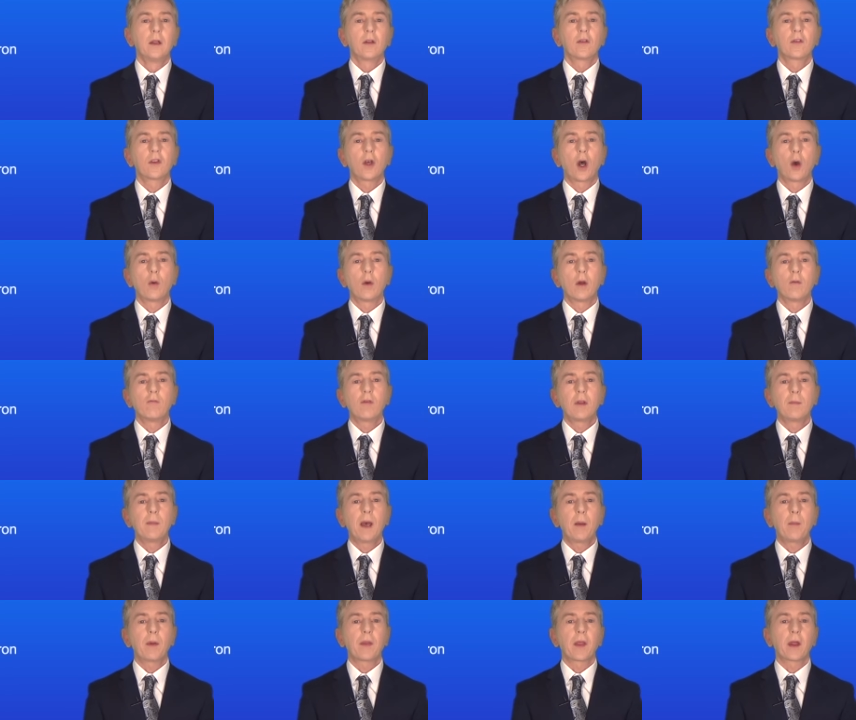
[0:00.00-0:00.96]
So
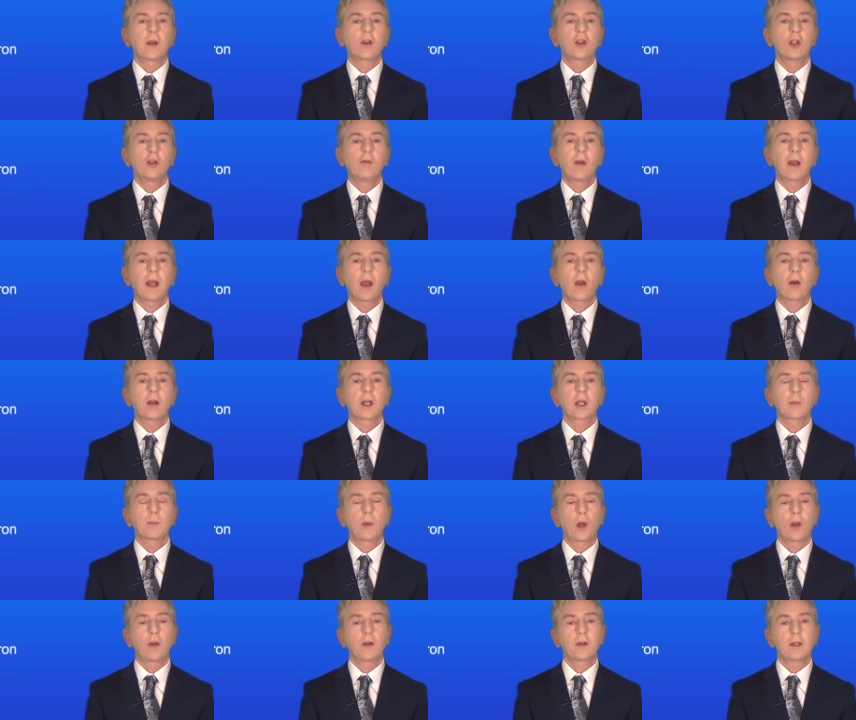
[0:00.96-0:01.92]
remember that during
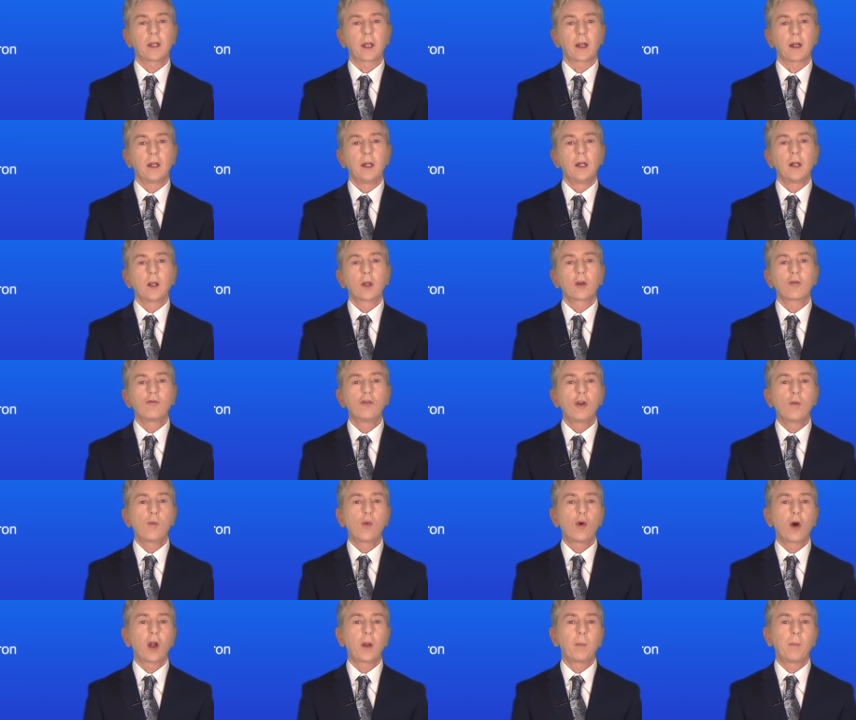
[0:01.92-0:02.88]
ionic bonding,
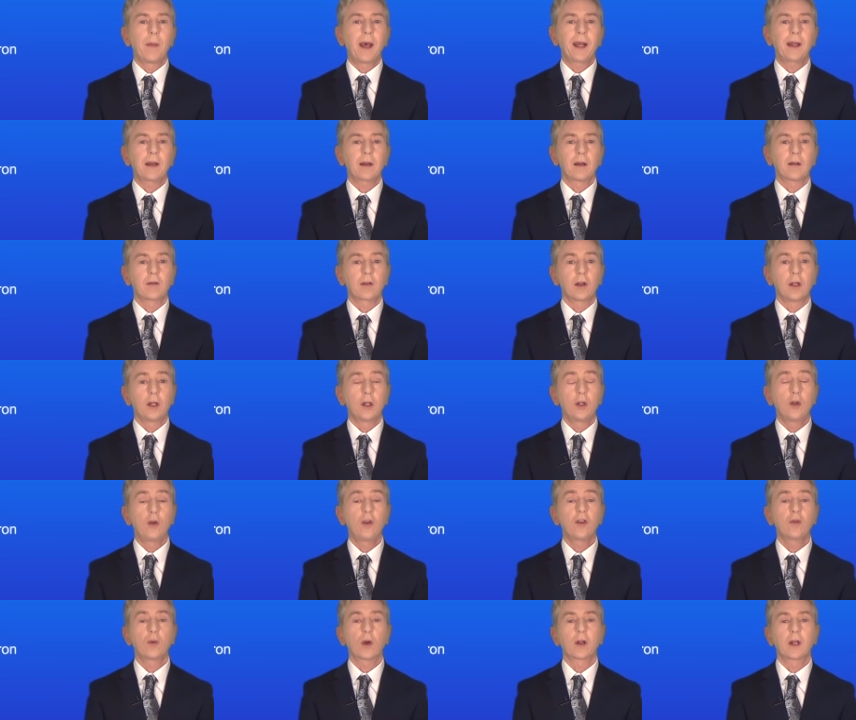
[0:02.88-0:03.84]
Group 1 metals
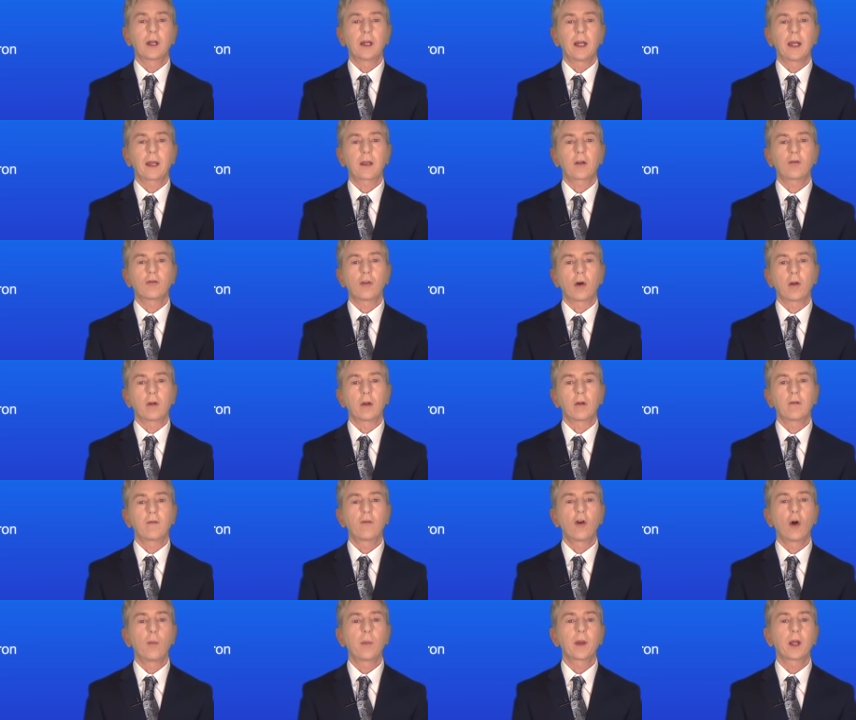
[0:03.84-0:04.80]
lose one electron,
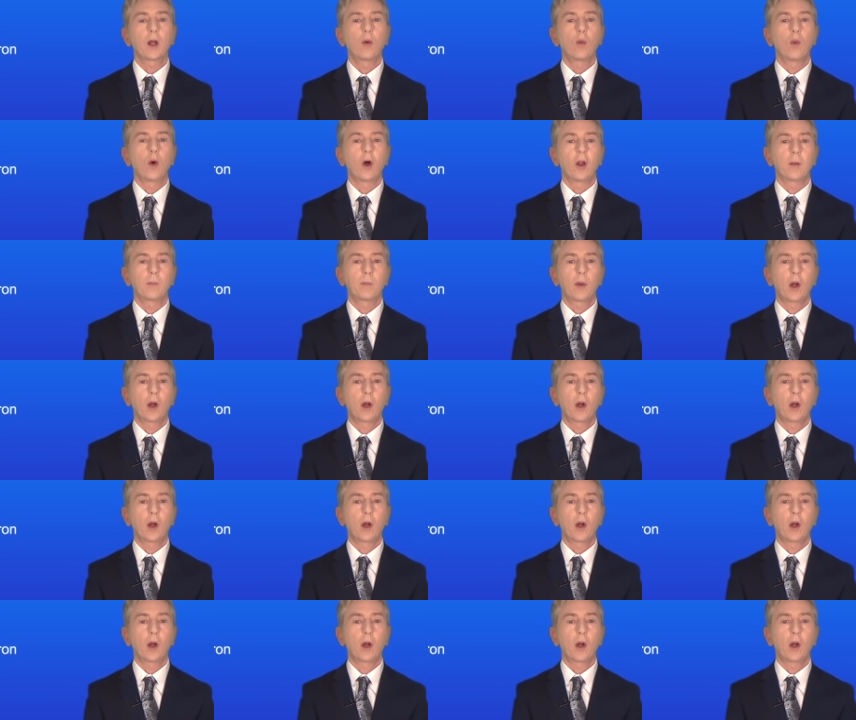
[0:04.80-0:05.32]
forming a 1